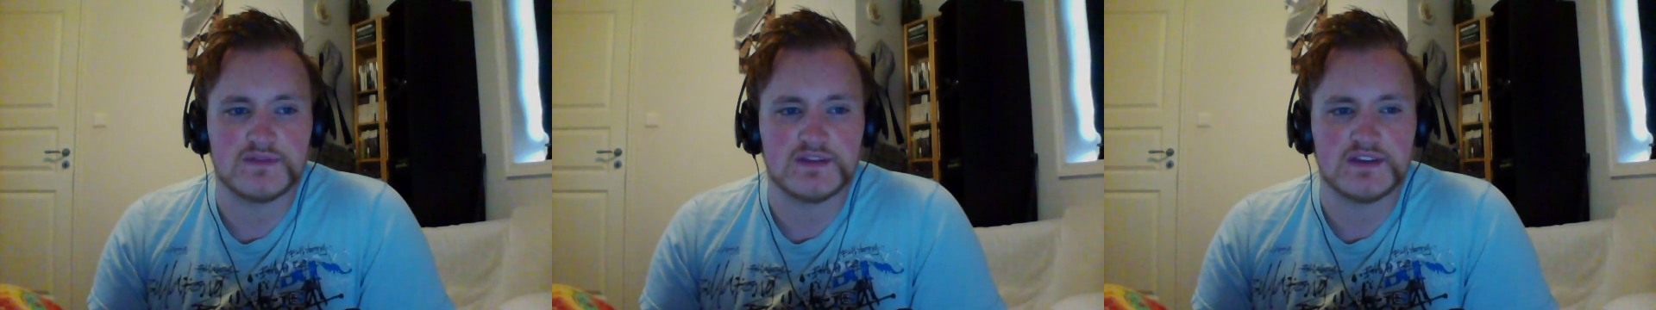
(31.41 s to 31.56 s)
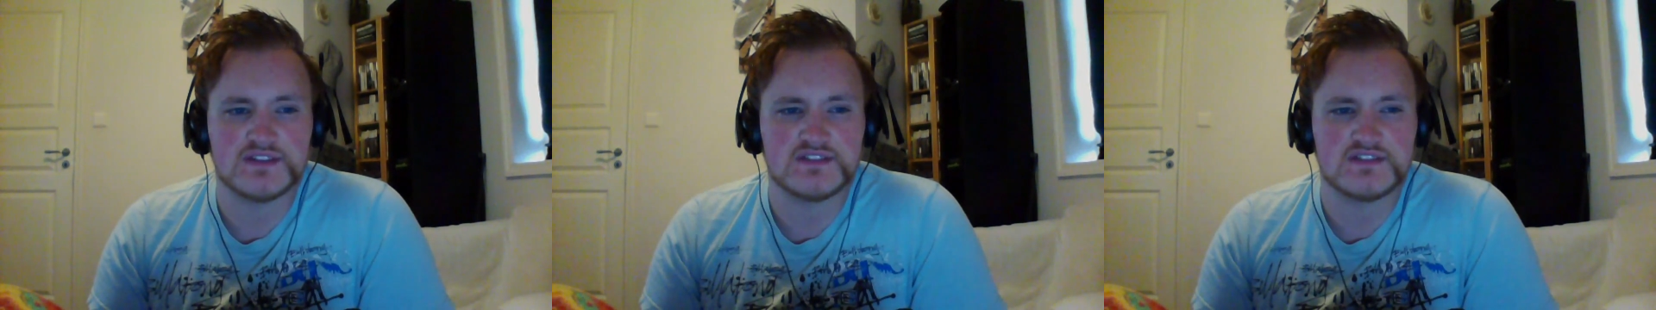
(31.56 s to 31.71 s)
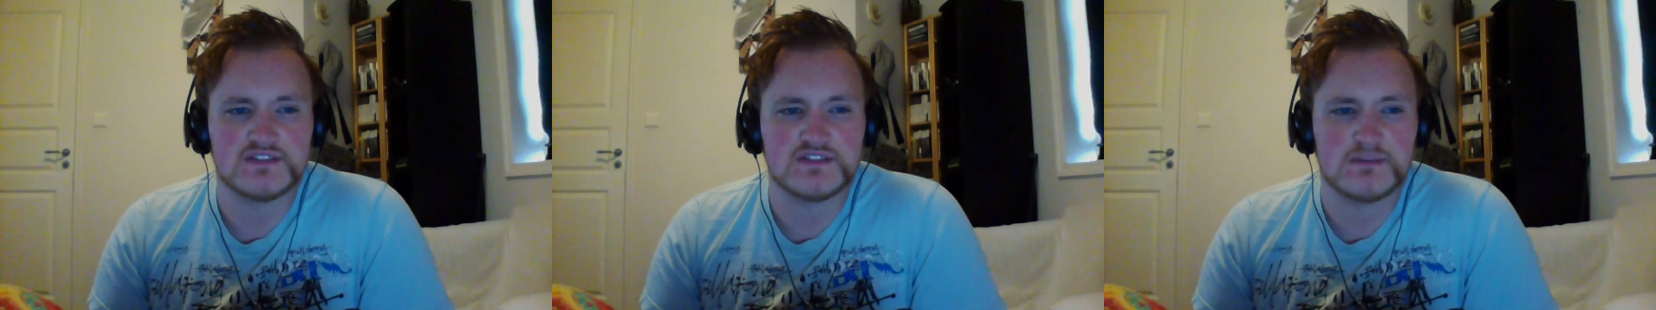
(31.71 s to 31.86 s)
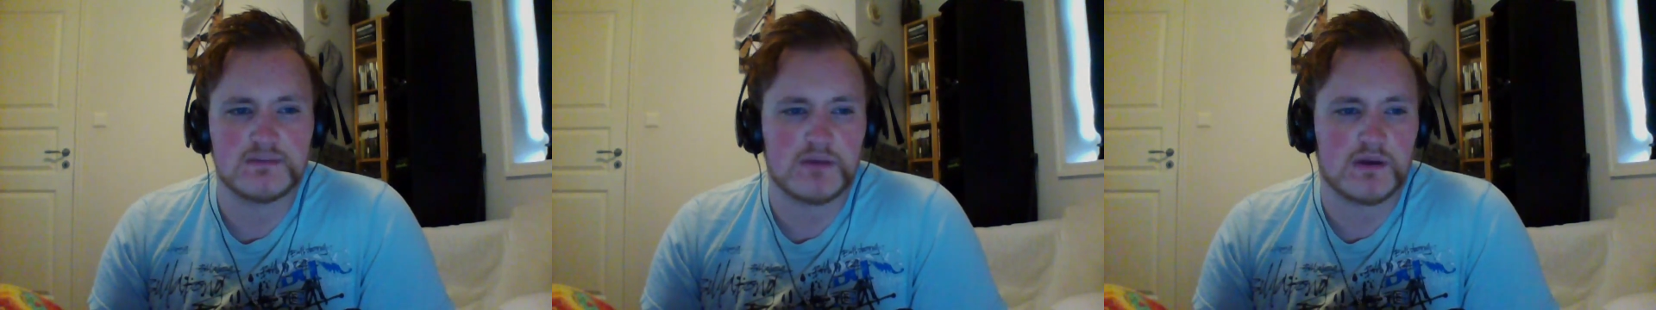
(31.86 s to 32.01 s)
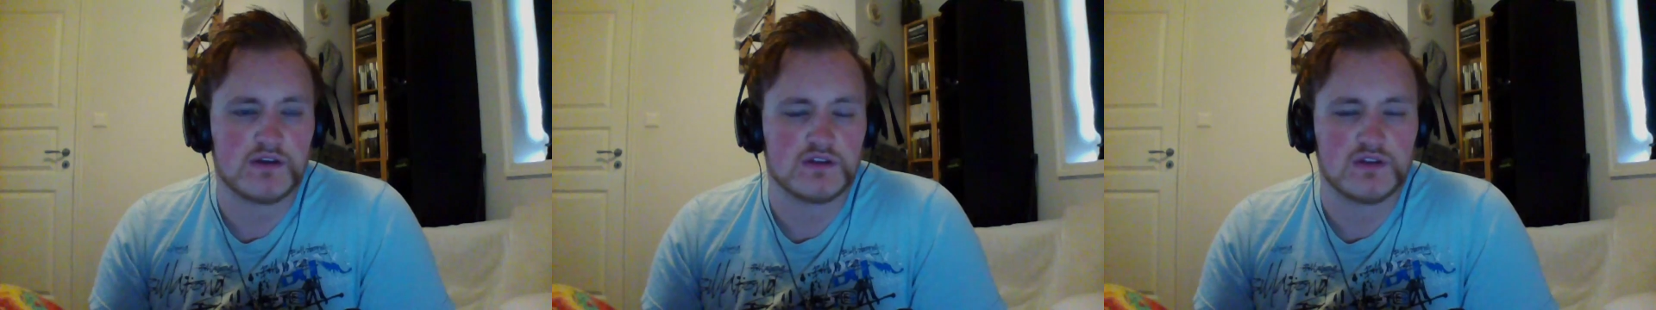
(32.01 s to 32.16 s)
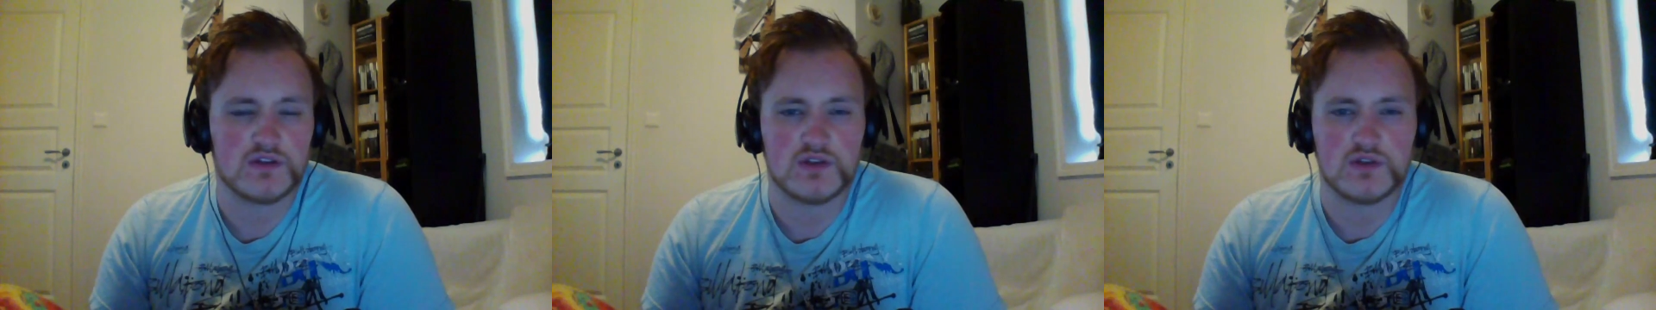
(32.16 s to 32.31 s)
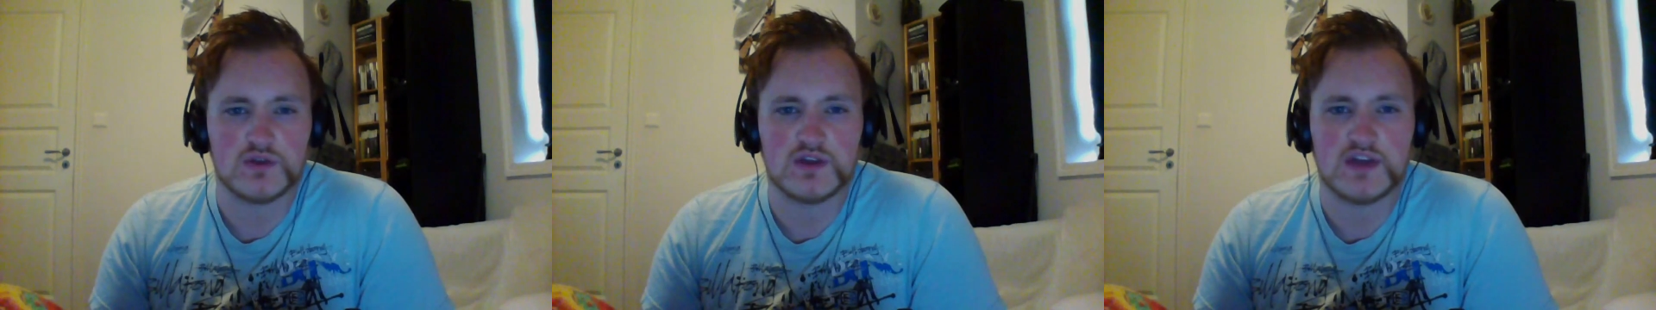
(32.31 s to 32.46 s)
it's
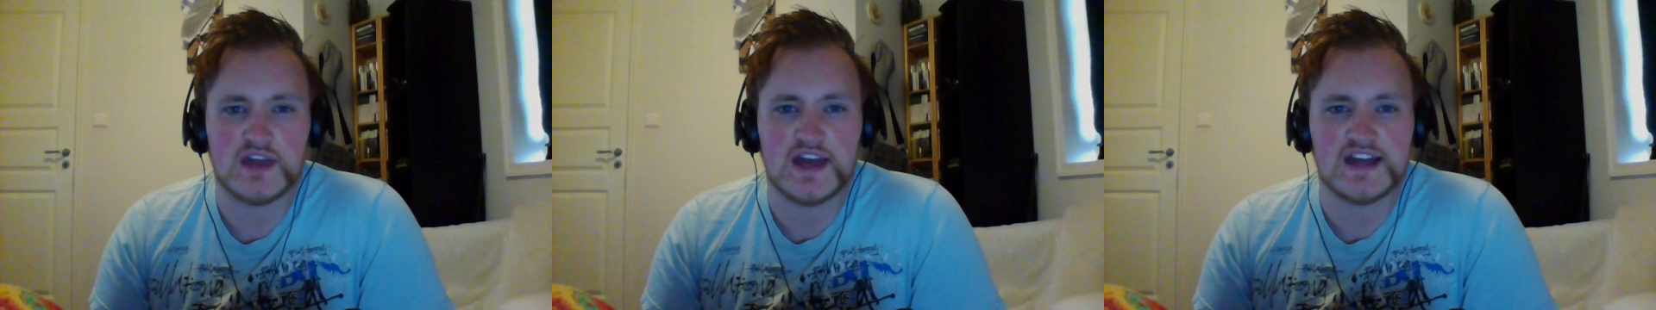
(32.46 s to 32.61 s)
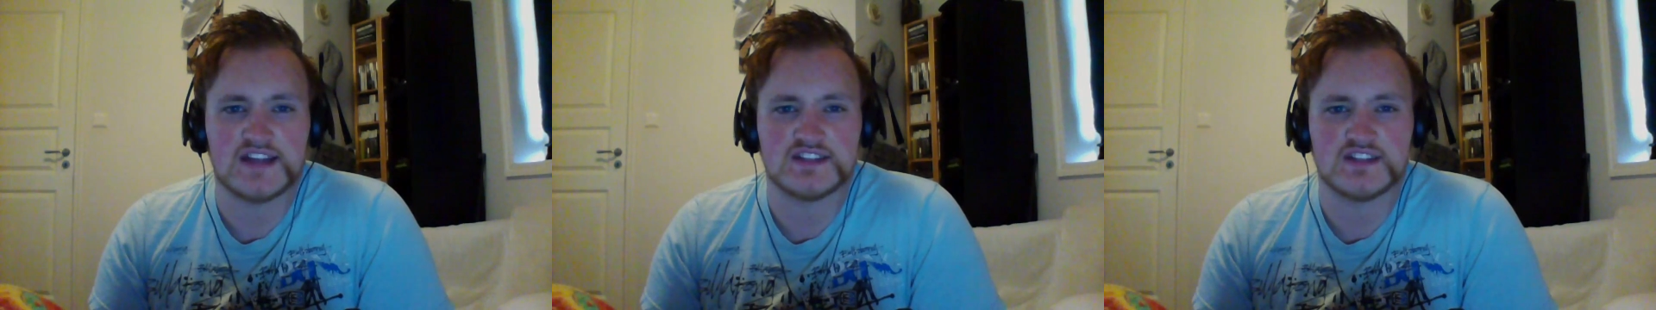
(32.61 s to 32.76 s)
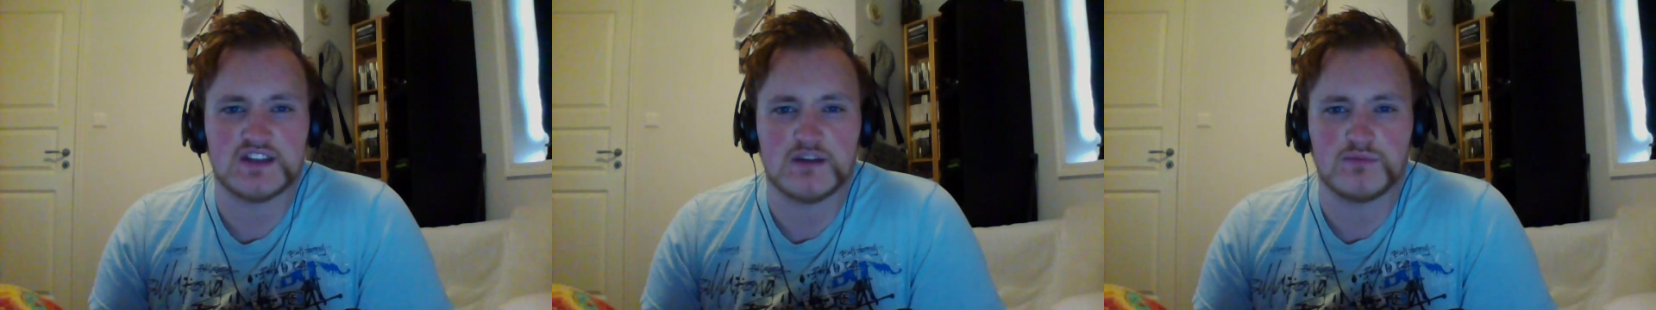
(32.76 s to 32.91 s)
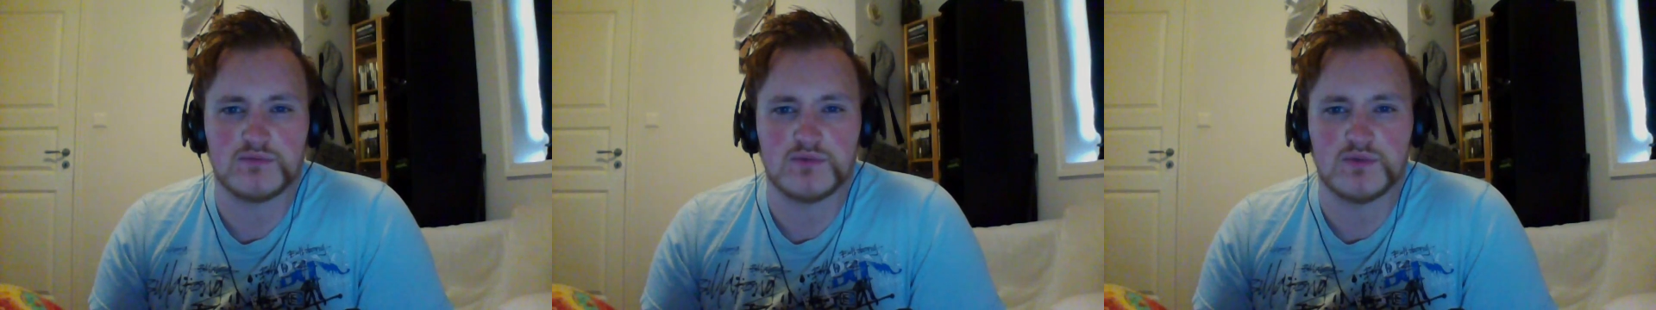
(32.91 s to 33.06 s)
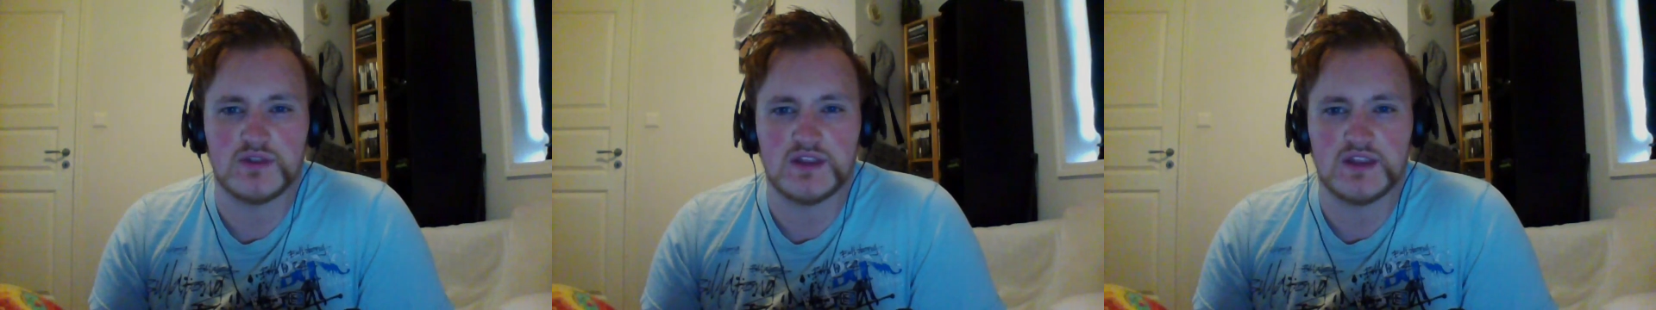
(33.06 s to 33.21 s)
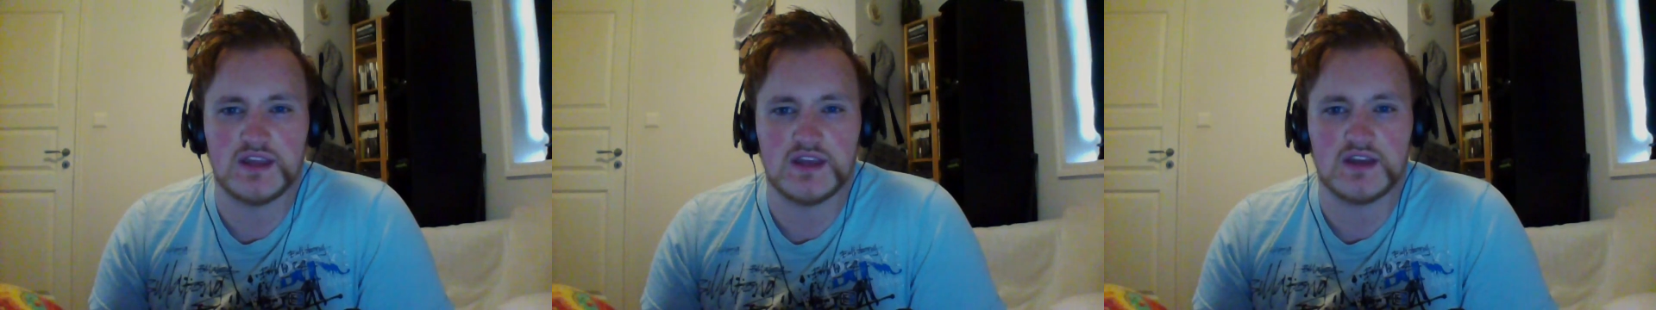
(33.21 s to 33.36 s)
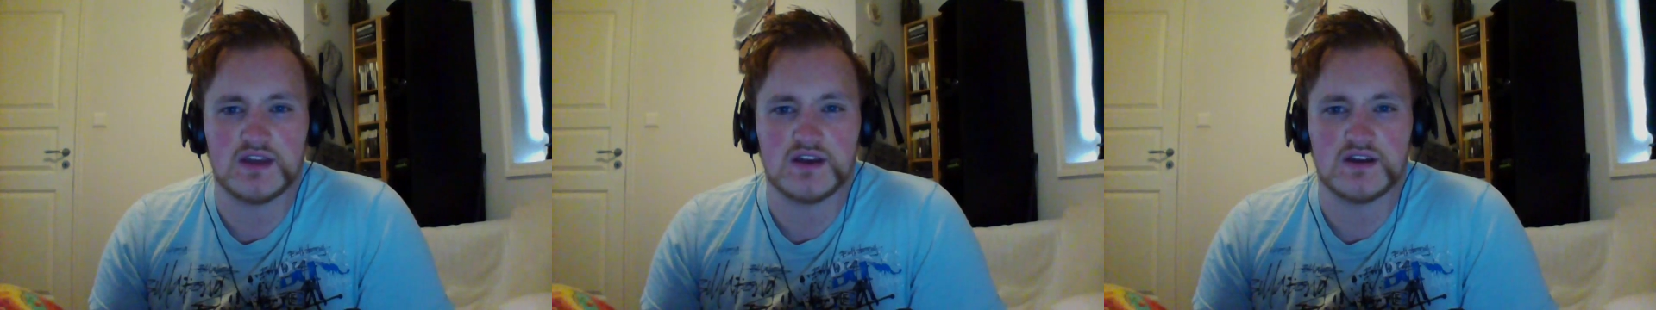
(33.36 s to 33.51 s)
apparently to catch up with
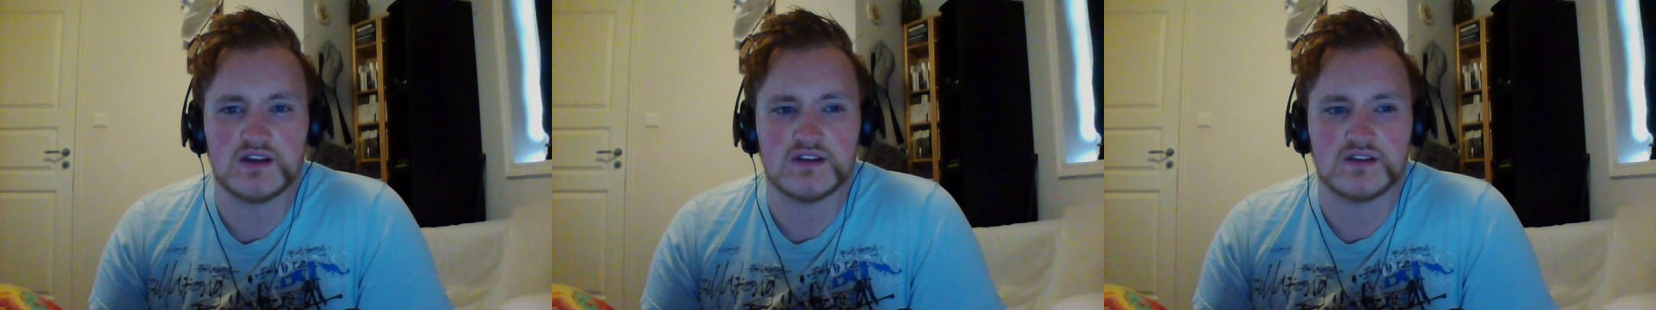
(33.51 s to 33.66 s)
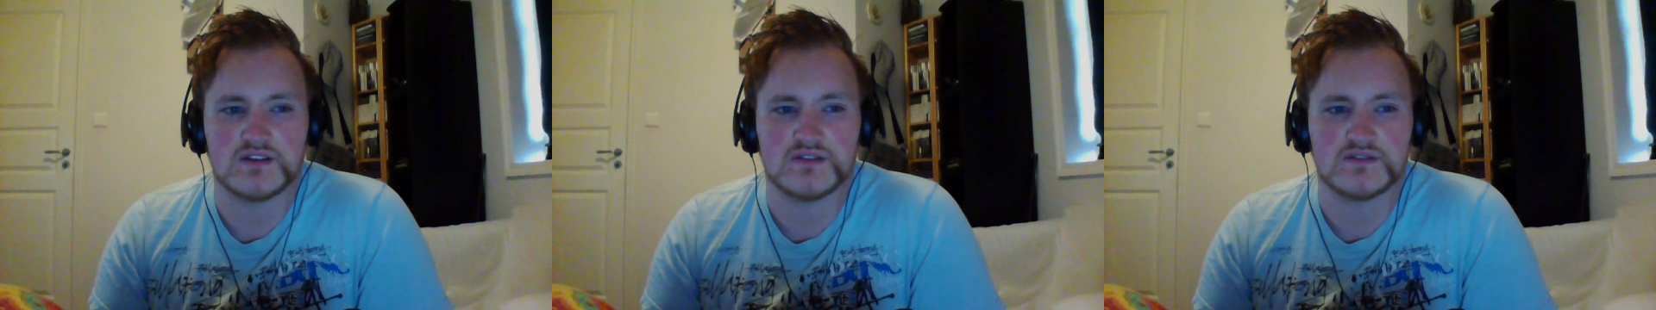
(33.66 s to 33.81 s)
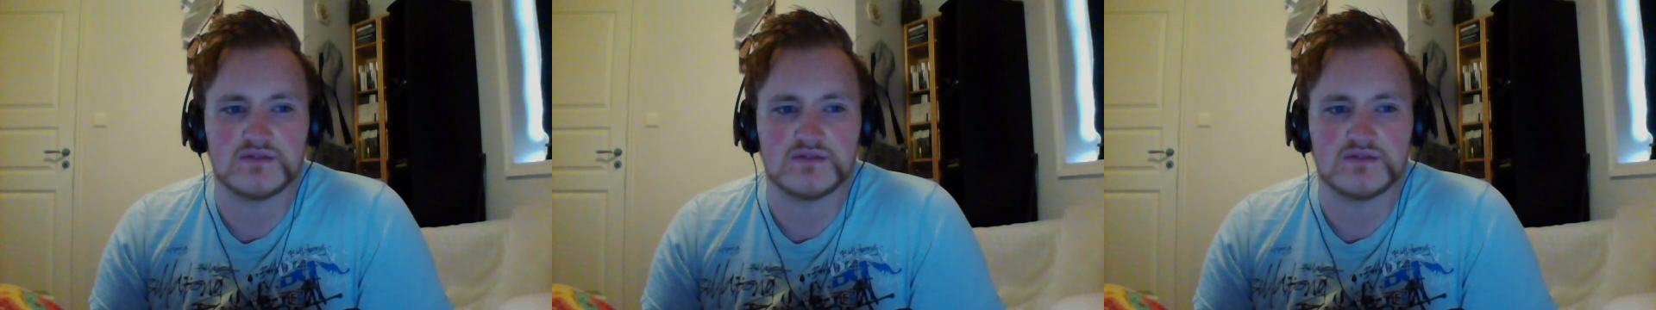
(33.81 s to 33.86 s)
the, uh,